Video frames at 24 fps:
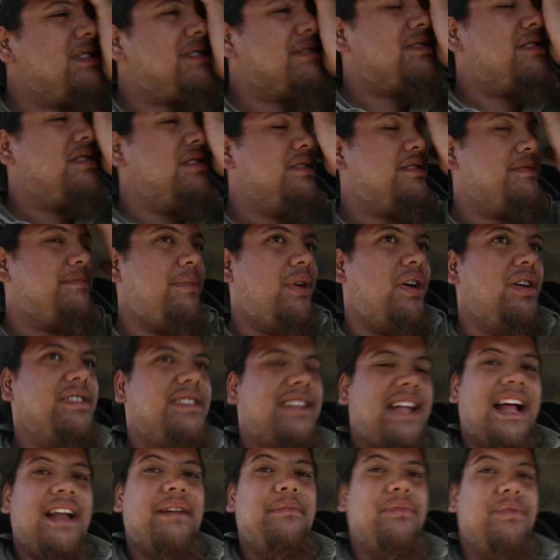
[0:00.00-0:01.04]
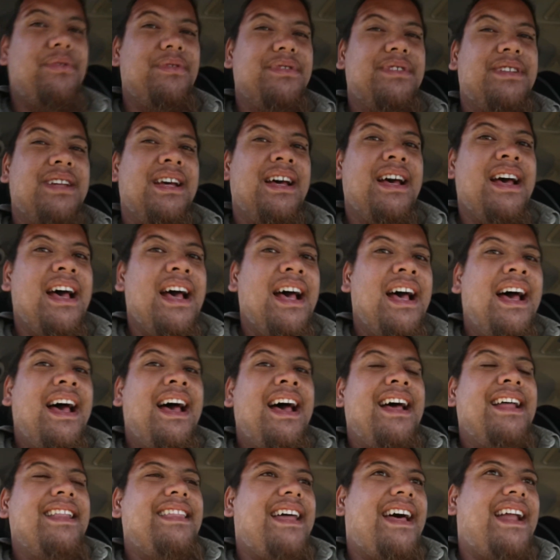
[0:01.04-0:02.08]
because most animals
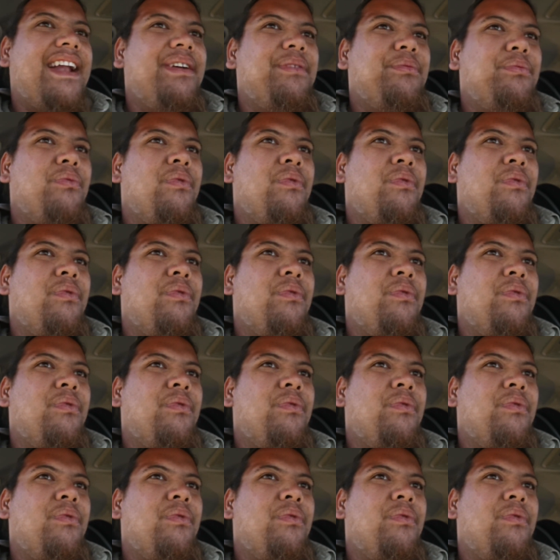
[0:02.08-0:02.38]
that